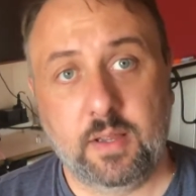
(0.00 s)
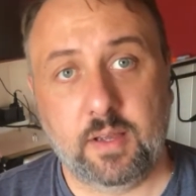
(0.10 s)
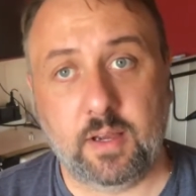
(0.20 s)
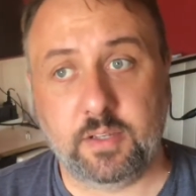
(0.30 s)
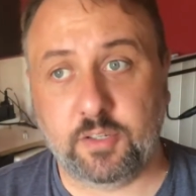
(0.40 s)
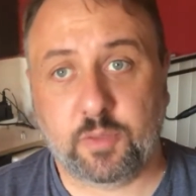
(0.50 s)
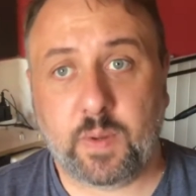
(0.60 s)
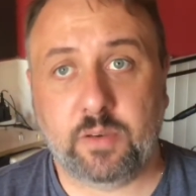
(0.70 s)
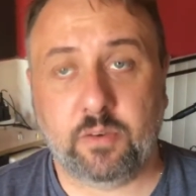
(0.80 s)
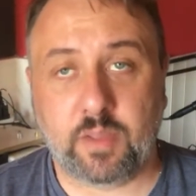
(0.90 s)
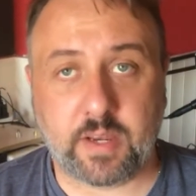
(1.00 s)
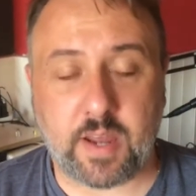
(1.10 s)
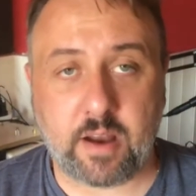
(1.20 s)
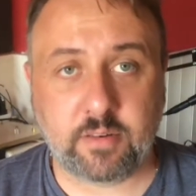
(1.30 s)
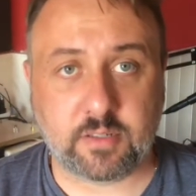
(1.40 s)
and you spend all that
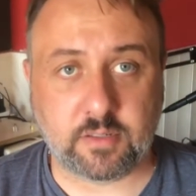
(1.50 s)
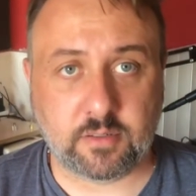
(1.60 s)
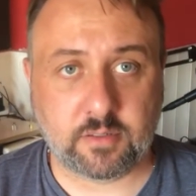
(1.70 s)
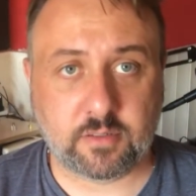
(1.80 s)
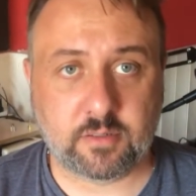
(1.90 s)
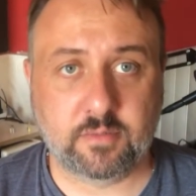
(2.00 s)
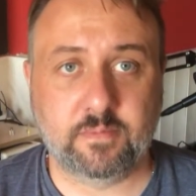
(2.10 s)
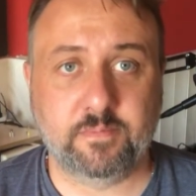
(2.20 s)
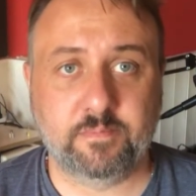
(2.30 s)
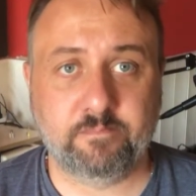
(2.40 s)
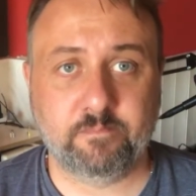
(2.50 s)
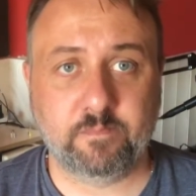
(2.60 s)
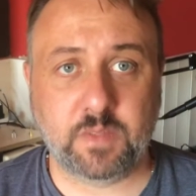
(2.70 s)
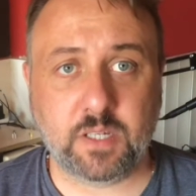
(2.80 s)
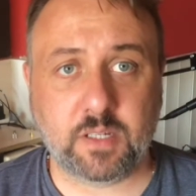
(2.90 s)
inheritance,
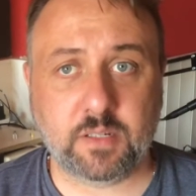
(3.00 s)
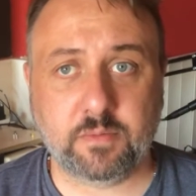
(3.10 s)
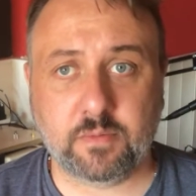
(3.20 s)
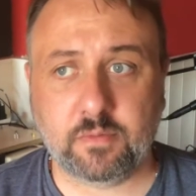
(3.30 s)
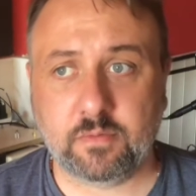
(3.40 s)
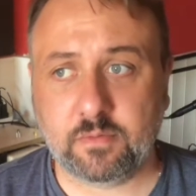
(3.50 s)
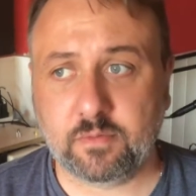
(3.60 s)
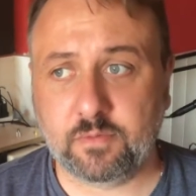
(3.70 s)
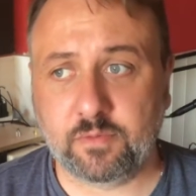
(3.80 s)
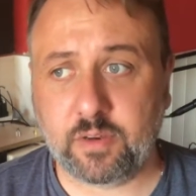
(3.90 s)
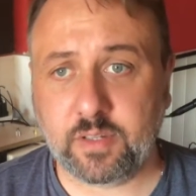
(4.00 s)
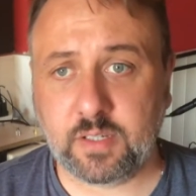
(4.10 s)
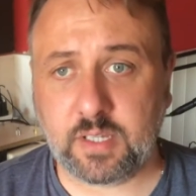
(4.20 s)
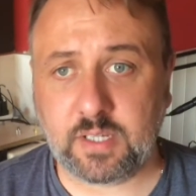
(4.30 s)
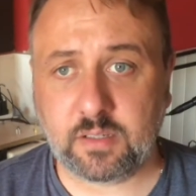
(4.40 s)
you can very
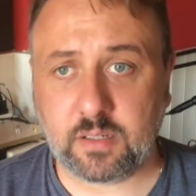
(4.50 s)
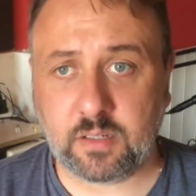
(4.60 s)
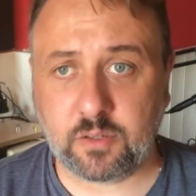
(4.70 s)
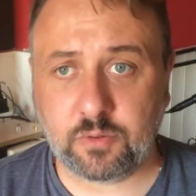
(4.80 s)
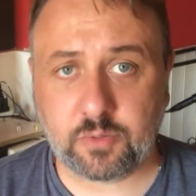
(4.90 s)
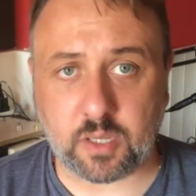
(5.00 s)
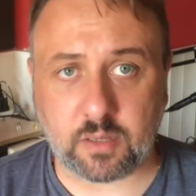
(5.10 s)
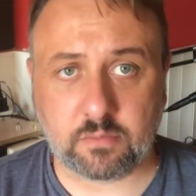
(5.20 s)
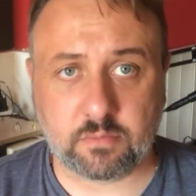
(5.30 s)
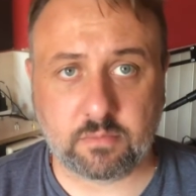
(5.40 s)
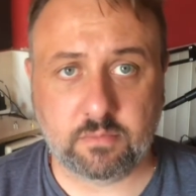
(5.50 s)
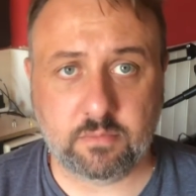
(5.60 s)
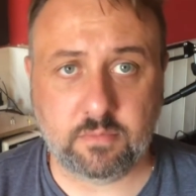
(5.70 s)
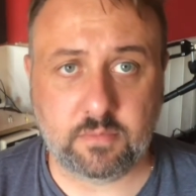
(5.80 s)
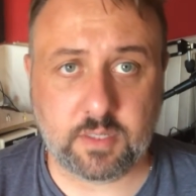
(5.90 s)
easily lose it,
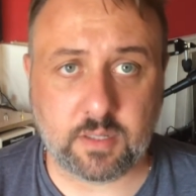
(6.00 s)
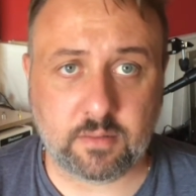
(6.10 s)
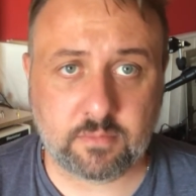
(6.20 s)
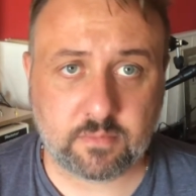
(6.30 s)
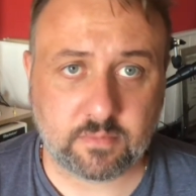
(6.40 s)
you know,